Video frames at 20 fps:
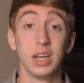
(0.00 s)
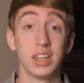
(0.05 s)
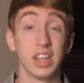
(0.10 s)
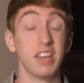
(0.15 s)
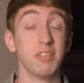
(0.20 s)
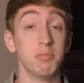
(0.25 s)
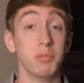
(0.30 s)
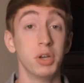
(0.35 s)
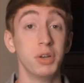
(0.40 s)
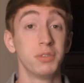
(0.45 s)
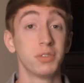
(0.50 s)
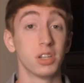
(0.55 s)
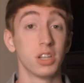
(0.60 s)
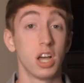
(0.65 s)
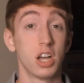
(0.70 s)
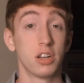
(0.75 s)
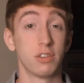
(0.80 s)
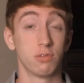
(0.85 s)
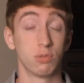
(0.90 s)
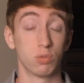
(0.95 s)
They've moved a
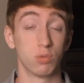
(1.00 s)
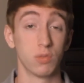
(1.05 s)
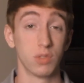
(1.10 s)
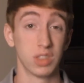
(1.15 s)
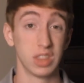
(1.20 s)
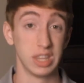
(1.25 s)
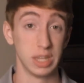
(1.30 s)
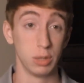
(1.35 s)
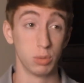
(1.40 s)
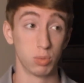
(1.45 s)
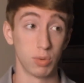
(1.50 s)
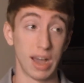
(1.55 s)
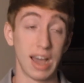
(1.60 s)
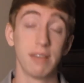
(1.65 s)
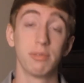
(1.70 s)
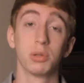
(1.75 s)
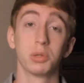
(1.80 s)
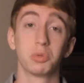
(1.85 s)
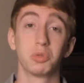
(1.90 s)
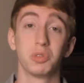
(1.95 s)
lot of the
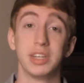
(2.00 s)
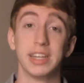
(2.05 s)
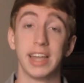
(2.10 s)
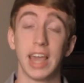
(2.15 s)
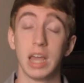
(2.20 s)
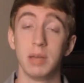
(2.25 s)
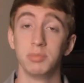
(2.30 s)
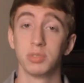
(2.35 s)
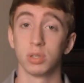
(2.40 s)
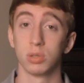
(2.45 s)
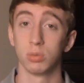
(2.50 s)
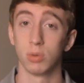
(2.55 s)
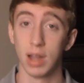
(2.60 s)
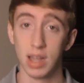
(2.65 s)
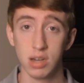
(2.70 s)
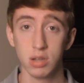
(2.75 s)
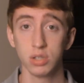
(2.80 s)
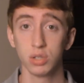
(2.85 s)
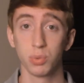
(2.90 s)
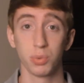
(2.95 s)
rivalry games
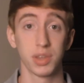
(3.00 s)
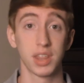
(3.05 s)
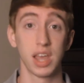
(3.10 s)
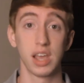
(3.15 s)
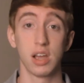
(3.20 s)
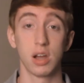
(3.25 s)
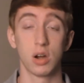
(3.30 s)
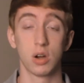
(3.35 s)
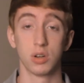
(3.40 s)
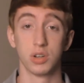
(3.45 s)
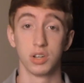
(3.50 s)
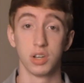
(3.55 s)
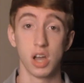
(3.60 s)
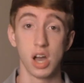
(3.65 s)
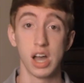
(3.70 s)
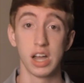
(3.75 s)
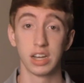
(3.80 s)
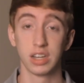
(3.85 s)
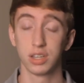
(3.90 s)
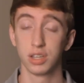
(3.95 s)
around where they are
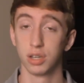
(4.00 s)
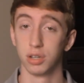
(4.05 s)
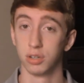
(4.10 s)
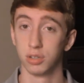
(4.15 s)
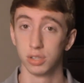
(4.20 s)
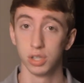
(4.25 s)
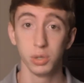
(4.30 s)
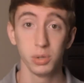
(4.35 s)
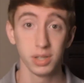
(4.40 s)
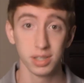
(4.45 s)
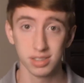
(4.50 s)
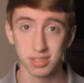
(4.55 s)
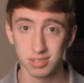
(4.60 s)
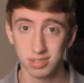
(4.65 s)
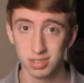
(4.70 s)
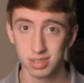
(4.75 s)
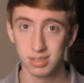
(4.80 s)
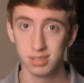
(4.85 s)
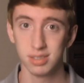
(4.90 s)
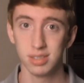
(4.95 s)
not concluding the
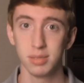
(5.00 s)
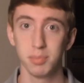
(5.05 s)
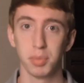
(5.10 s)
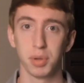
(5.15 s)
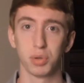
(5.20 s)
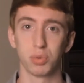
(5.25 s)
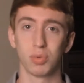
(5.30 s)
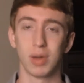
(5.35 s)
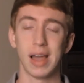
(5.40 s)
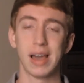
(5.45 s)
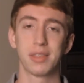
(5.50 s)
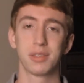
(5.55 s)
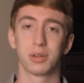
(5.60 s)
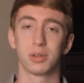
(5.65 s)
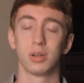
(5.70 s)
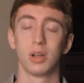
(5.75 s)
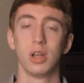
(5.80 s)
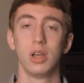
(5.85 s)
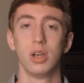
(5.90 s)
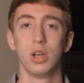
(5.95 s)
season, but
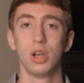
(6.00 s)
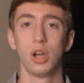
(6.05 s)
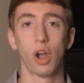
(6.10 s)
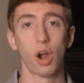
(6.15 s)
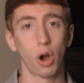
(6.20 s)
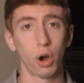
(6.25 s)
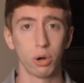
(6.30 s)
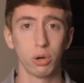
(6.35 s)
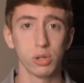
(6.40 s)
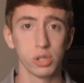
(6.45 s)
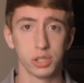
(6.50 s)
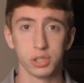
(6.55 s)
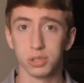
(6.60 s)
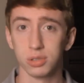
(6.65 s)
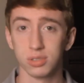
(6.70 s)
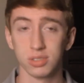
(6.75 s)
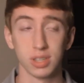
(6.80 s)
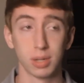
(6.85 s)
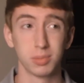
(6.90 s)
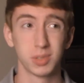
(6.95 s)
rather
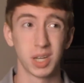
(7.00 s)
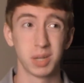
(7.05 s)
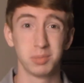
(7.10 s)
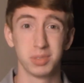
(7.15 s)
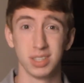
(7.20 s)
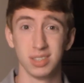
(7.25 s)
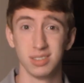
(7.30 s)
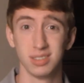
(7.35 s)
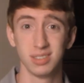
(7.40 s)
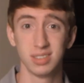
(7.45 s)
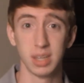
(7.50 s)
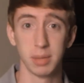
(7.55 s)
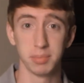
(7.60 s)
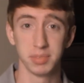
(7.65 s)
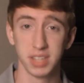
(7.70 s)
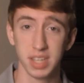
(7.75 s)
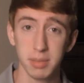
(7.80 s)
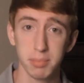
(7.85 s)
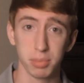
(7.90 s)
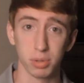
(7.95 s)
earlier, sometimes in
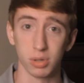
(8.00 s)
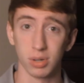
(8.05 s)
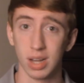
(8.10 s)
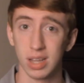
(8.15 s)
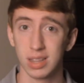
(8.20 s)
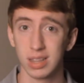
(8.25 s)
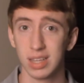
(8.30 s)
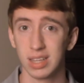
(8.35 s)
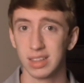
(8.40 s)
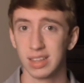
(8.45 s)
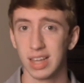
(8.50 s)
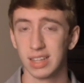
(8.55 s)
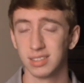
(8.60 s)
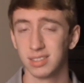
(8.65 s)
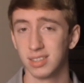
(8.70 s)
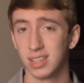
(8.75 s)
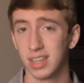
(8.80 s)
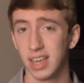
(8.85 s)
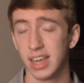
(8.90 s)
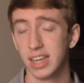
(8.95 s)
September. I think
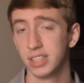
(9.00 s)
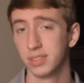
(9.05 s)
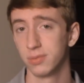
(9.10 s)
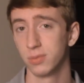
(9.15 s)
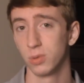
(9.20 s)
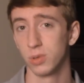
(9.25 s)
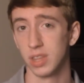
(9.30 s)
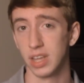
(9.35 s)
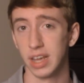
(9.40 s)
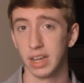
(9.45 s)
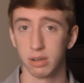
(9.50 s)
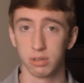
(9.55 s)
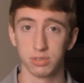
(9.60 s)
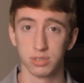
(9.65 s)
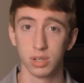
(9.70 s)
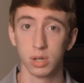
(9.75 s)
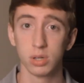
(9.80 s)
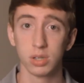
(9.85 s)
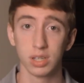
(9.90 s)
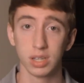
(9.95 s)
that's the case for the
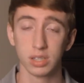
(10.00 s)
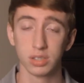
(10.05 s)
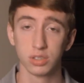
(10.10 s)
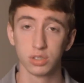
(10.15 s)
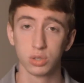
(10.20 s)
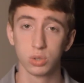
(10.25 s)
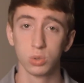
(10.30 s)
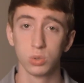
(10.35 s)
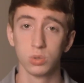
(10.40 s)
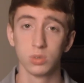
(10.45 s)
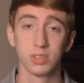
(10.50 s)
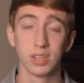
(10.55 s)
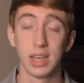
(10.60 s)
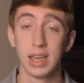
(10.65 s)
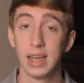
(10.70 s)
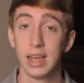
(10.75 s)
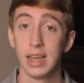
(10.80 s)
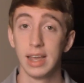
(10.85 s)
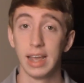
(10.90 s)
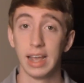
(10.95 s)
Arizona schools
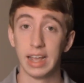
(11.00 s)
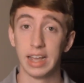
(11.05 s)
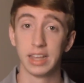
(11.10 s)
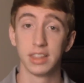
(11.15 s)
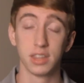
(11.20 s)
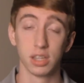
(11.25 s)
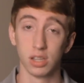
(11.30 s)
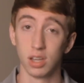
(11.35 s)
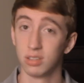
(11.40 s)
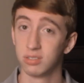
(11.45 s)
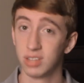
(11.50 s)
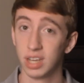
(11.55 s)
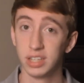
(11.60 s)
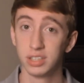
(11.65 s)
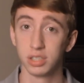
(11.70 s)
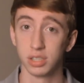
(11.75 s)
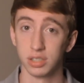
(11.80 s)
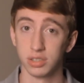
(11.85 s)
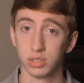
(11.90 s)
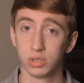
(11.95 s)
and the Los
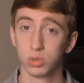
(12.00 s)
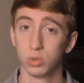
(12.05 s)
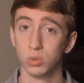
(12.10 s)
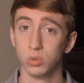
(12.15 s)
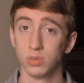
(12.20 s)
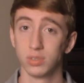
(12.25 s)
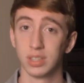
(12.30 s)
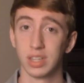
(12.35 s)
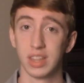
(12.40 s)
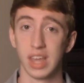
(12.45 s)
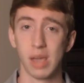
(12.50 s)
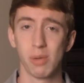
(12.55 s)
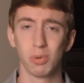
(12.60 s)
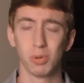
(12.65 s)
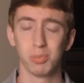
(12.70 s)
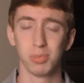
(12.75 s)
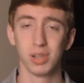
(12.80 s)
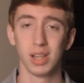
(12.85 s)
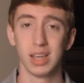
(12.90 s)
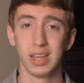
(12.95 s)
Angeles schools, that they
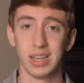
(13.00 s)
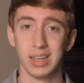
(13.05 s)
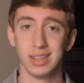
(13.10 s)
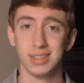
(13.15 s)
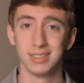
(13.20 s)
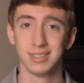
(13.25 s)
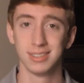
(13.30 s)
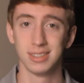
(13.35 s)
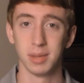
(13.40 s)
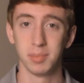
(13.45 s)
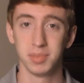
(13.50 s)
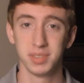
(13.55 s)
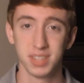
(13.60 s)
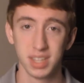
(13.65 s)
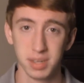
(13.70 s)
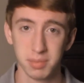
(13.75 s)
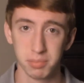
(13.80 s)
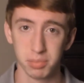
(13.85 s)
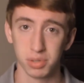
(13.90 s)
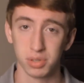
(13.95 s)
will play in
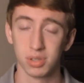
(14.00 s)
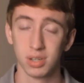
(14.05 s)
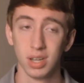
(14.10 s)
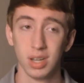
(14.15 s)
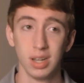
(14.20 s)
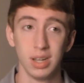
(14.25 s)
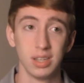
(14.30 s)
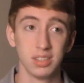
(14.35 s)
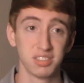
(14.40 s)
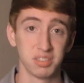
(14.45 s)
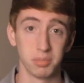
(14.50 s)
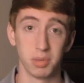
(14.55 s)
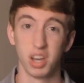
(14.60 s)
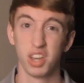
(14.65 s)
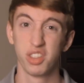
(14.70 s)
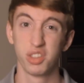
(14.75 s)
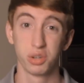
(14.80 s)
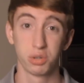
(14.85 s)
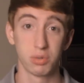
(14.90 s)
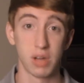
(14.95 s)
September. Some
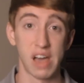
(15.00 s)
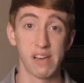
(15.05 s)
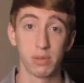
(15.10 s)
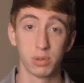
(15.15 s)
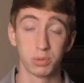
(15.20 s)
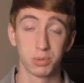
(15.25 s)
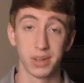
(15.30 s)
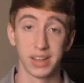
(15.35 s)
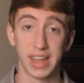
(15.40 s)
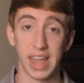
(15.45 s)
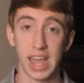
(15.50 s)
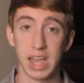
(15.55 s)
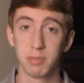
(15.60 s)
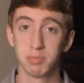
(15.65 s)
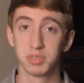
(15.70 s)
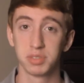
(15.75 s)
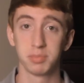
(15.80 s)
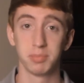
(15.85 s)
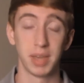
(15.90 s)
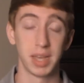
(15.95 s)
other rivalry
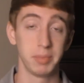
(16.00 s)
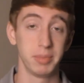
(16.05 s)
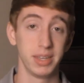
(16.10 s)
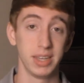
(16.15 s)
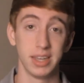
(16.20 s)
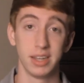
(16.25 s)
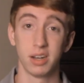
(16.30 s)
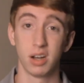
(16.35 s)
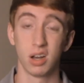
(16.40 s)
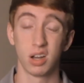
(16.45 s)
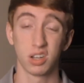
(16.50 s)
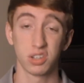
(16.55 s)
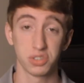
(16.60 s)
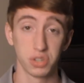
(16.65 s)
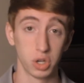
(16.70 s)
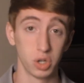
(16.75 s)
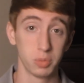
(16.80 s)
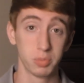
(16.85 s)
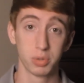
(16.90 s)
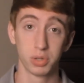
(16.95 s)
games maybe in
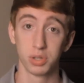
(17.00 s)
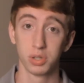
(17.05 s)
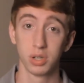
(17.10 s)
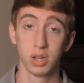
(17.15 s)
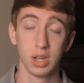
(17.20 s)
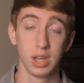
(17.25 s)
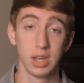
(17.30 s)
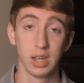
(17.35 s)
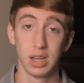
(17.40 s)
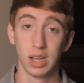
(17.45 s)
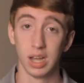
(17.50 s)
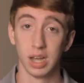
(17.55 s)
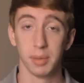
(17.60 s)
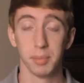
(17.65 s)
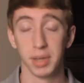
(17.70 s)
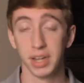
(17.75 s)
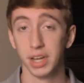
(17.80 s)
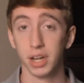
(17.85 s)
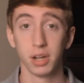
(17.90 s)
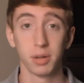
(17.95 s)
October,
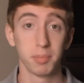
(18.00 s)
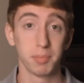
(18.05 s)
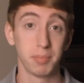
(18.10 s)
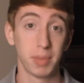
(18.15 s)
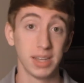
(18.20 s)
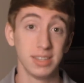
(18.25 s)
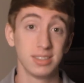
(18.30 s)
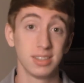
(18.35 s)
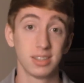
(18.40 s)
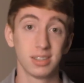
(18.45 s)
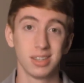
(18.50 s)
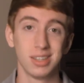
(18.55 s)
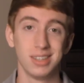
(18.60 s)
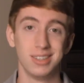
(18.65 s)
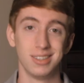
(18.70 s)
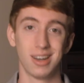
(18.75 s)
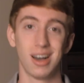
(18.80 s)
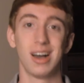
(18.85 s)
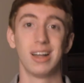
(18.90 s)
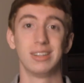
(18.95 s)
and basically
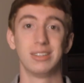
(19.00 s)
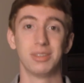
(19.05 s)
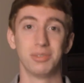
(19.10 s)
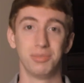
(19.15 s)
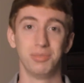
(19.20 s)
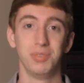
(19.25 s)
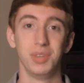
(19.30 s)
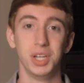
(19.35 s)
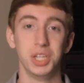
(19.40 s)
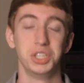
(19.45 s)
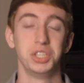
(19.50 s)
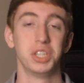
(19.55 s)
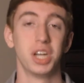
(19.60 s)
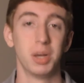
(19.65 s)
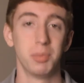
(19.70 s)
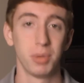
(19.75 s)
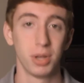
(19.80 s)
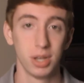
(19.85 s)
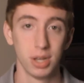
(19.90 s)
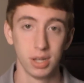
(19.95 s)
not to finish
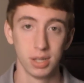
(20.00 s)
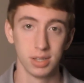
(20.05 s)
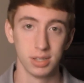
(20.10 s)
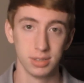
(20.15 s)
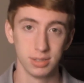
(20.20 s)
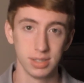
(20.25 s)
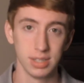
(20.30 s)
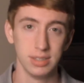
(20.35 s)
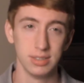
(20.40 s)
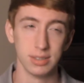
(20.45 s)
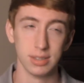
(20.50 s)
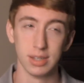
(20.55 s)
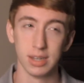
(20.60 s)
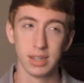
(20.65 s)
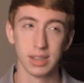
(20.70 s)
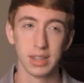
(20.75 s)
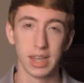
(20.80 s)
up the season.